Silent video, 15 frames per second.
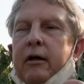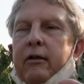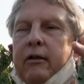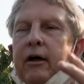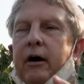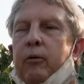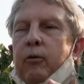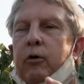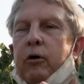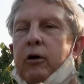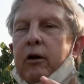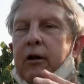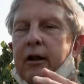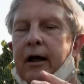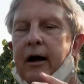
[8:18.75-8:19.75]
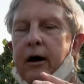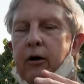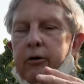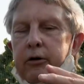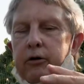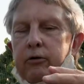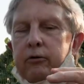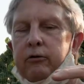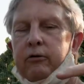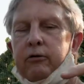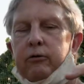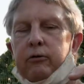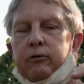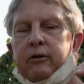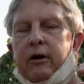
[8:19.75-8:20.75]
that will allow you
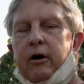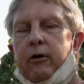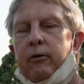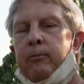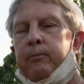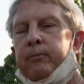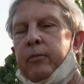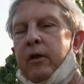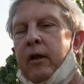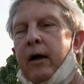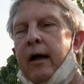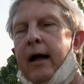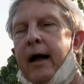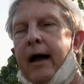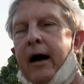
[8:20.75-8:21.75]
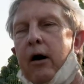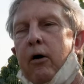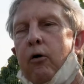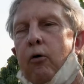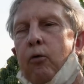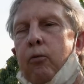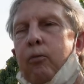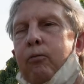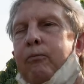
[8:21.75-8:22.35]
to tell how